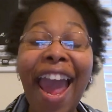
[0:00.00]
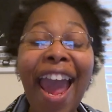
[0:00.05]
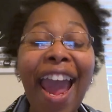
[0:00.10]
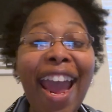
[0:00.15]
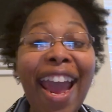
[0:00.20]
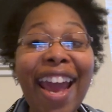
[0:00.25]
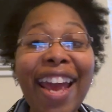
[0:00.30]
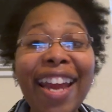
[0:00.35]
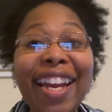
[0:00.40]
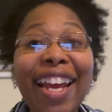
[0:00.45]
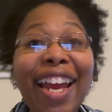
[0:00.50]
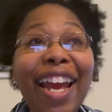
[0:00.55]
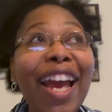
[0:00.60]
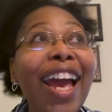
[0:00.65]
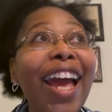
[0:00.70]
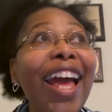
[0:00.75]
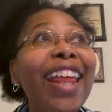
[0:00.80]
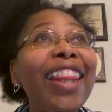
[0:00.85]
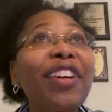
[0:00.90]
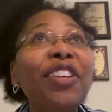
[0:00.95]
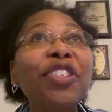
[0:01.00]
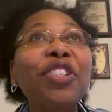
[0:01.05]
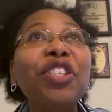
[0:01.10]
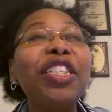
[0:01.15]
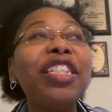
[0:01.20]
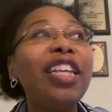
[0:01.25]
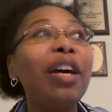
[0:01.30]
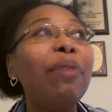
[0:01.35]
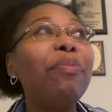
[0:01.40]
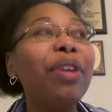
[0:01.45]
And there's
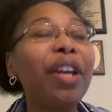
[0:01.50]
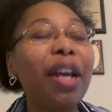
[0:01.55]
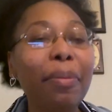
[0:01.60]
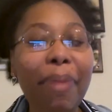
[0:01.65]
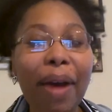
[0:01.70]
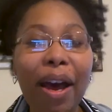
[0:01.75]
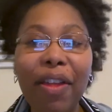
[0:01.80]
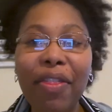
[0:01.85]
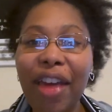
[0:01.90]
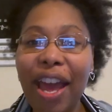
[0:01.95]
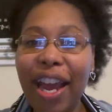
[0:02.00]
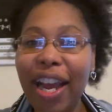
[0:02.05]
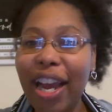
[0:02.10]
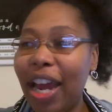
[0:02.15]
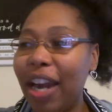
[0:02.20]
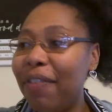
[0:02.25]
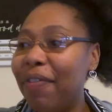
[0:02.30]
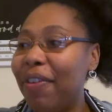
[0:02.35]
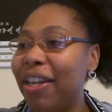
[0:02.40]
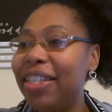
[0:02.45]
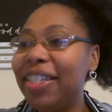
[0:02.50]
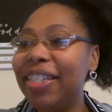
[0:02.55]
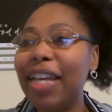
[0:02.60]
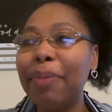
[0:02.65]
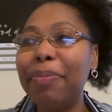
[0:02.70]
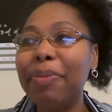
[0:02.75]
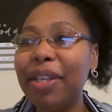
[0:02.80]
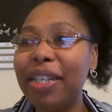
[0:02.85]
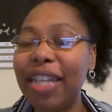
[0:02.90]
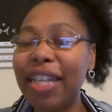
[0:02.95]
just something about that kind of
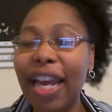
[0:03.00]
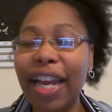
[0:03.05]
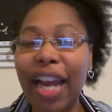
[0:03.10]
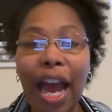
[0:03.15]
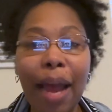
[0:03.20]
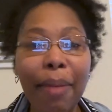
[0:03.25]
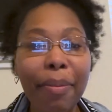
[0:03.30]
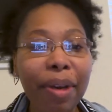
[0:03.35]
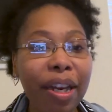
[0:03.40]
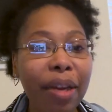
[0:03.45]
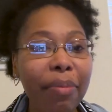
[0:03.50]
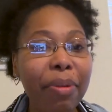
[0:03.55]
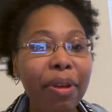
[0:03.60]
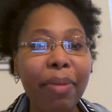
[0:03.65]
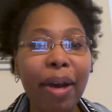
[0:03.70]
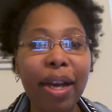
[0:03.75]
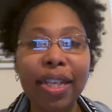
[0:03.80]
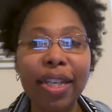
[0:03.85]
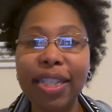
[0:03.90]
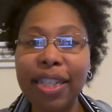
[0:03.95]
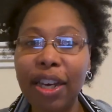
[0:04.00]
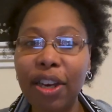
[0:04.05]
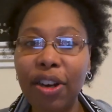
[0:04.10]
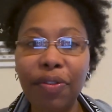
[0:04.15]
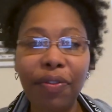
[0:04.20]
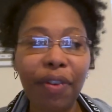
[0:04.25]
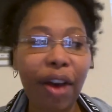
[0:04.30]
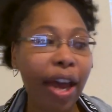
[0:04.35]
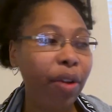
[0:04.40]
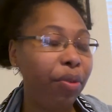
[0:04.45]
acceptance. Like, I'm going to be
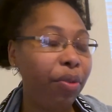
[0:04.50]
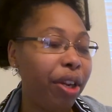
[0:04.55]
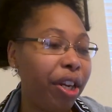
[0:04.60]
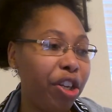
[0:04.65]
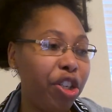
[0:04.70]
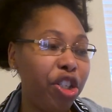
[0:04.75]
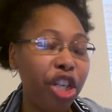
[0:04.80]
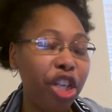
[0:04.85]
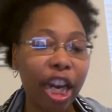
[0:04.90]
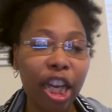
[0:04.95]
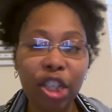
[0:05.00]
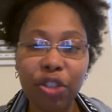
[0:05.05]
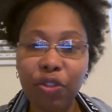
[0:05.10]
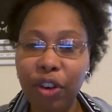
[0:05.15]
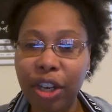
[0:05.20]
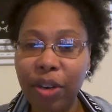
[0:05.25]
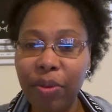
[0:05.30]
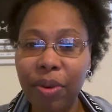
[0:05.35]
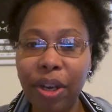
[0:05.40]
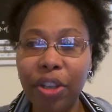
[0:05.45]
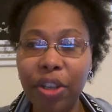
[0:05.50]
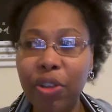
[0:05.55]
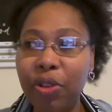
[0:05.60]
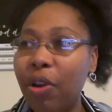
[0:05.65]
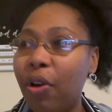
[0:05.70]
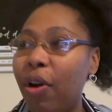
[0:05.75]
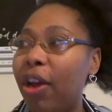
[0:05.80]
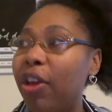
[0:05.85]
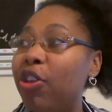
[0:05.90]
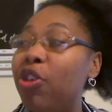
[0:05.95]
myself. I don't need to change for anyone.
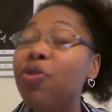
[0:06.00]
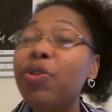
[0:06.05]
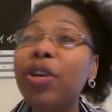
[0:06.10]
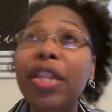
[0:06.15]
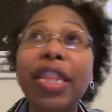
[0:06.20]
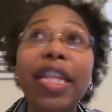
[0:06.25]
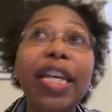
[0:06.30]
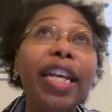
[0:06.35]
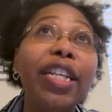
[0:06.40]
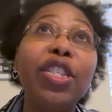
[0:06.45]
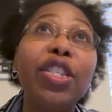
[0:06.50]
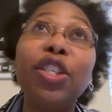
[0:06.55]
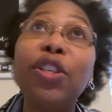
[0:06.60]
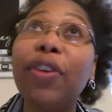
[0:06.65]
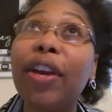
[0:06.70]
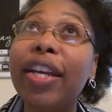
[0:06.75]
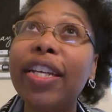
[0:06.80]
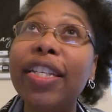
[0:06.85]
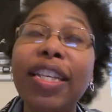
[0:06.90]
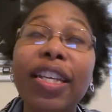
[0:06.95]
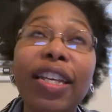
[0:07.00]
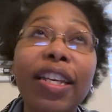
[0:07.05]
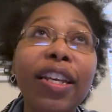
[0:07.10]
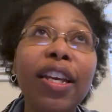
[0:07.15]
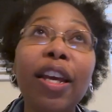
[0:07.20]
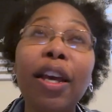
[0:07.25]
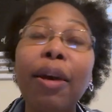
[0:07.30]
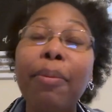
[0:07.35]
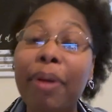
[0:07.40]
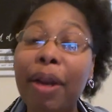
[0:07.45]
You can think it's crazy,
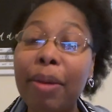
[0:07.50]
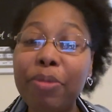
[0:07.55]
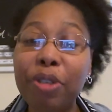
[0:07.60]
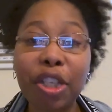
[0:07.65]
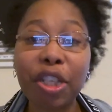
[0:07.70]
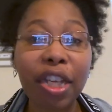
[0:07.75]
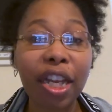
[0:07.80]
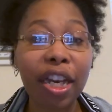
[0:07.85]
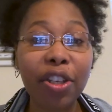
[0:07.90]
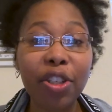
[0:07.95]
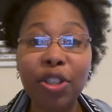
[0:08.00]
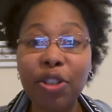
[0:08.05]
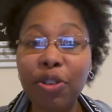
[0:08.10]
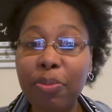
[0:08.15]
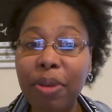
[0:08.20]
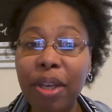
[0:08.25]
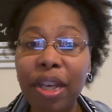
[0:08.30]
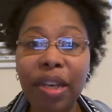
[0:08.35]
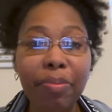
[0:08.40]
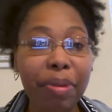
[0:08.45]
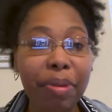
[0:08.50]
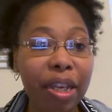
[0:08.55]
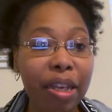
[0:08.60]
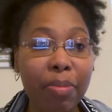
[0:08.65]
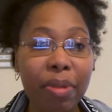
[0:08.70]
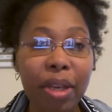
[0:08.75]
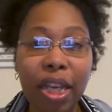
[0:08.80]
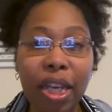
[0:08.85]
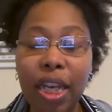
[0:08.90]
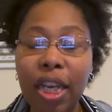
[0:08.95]
but I'm just going to do me, be
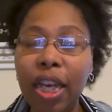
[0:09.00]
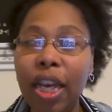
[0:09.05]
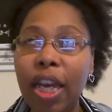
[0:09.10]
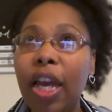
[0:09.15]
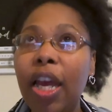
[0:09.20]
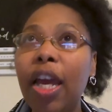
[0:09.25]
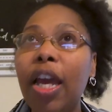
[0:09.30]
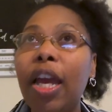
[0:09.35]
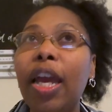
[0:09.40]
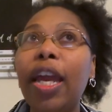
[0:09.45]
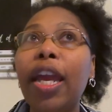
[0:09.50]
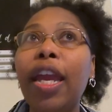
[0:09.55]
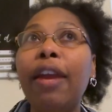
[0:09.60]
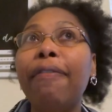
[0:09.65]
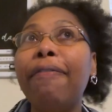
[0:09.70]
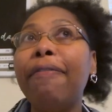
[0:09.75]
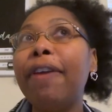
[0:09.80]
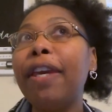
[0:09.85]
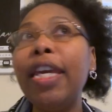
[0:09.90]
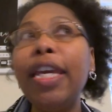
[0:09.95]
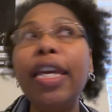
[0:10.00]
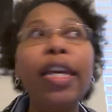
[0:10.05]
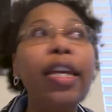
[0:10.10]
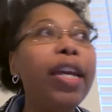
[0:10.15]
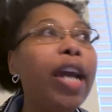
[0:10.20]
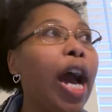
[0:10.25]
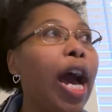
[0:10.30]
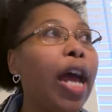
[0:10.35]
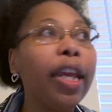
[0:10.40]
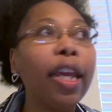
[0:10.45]
me. If he
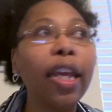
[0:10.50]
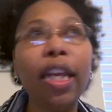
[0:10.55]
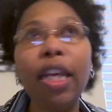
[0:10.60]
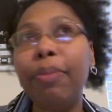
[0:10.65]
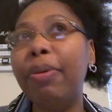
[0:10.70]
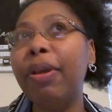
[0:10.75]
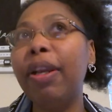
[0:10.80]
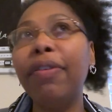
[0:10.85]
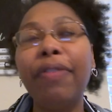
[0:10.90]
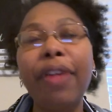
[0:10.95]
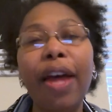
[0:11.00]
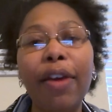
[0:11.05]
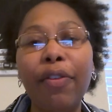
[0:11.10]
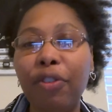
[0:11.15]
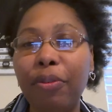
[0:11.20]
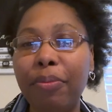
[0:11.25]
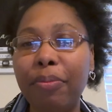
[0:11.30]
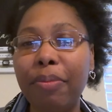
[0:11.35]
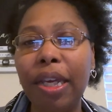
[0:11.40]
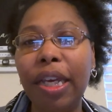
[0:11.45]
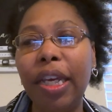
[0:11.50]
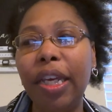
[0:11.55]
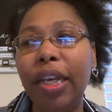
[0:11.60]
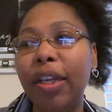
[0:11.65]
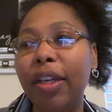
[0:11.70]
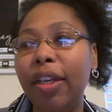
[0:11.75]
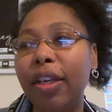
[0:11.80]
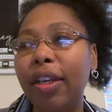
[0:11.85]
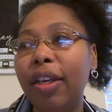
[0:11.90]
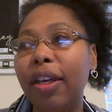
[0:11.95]
got any bit of that from
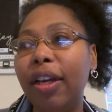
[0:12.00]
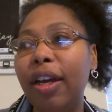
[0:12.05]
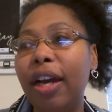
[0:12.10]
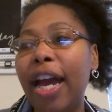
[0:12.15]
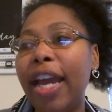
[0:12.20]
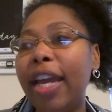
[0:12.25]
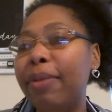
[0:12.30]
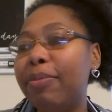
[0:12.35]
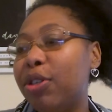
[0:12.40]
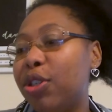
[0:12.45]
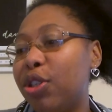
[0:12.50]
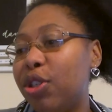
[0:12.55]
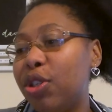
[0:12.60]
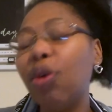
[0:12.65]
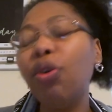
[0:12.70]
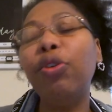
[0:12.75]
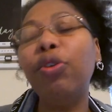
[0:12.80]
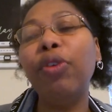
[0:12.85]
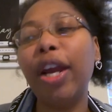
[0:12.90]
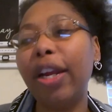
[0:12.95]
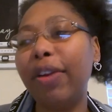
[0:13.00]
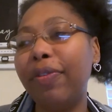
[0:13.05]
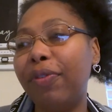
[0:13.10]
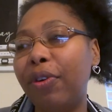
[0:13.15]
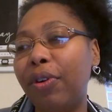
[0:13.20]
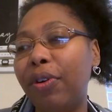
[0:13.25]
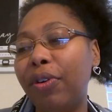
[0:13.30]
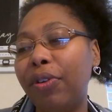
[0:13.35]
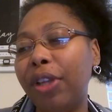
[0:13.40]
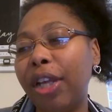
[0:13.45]
me, I am so
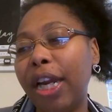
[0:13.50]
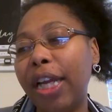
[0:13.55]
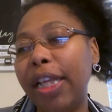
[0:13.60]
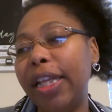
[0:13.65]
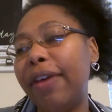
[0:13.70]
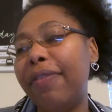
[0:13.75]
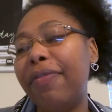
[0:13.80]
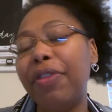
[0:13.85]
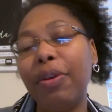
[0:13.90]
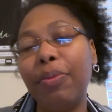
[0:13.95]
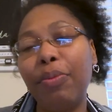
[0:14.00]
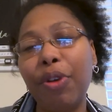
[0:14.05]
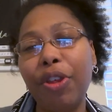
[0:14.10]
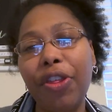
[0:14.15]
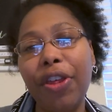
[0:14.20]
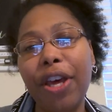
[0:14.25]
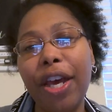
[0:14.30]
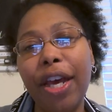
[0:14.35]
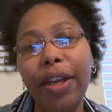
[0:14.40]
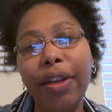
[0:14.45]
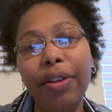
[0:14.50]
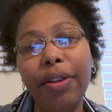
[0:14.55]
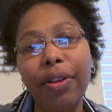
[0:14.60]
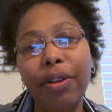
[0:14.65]
grateful that I left them with that.